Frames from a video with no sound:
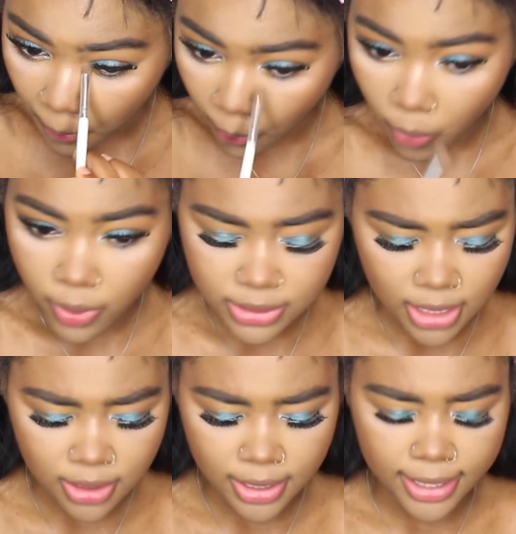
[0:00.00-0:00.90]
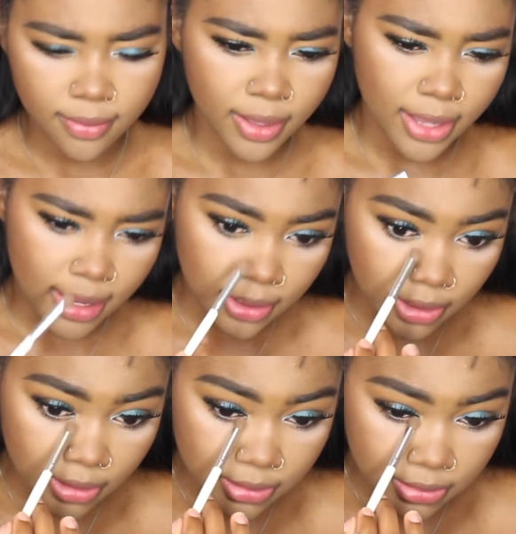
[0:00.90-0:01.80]
Oh, it's kind of like, it kind of
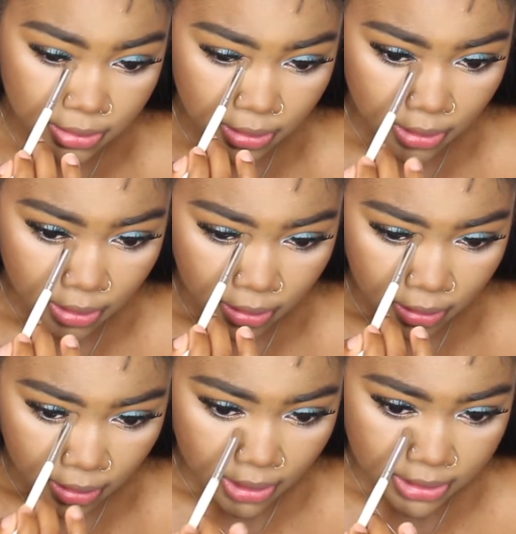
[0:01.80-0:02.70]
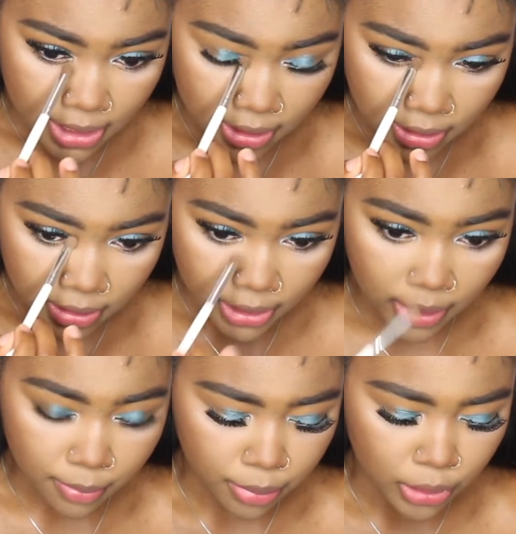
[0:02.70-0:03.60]
looks, it's kind of
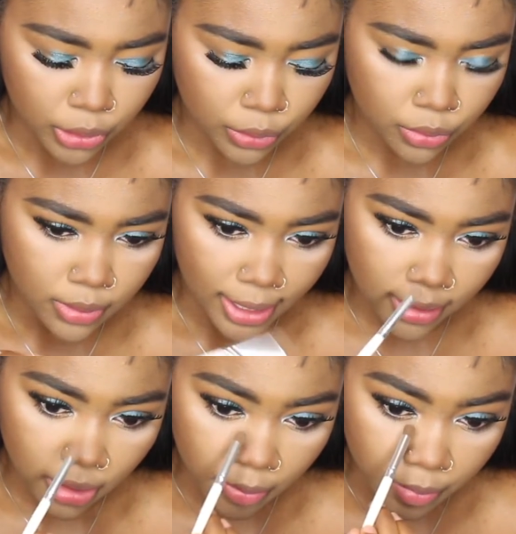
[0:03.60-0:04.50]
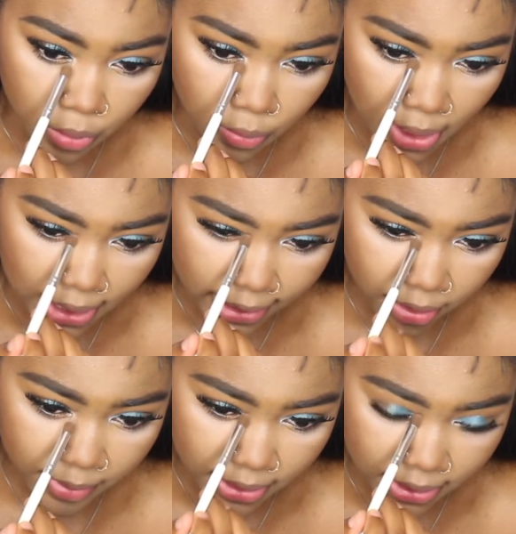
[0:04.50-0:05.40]
looking blue, like a blue
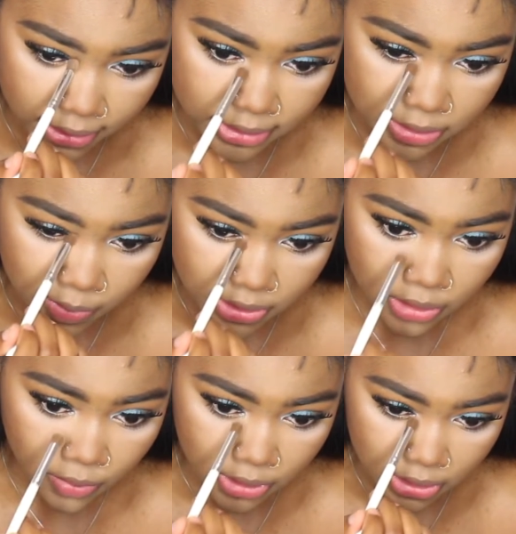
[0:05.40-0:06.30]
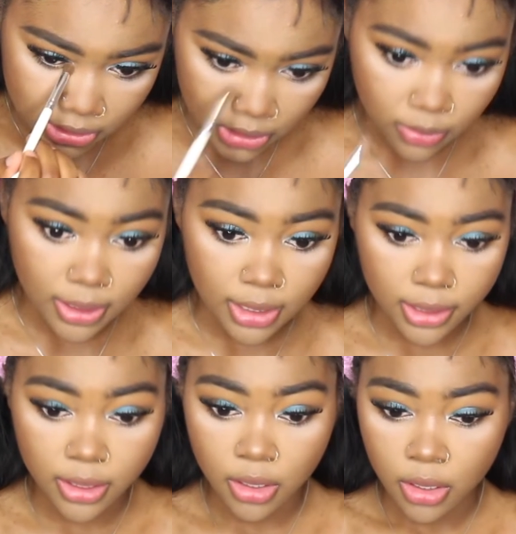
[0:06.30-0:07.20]
highlighter because it's mixing with the teal
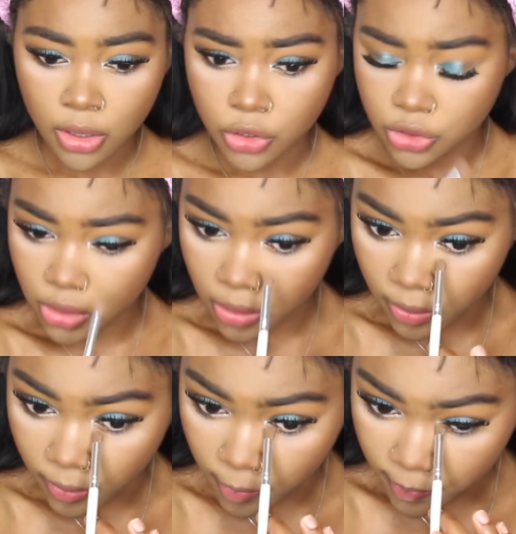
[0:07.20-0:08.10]
color. So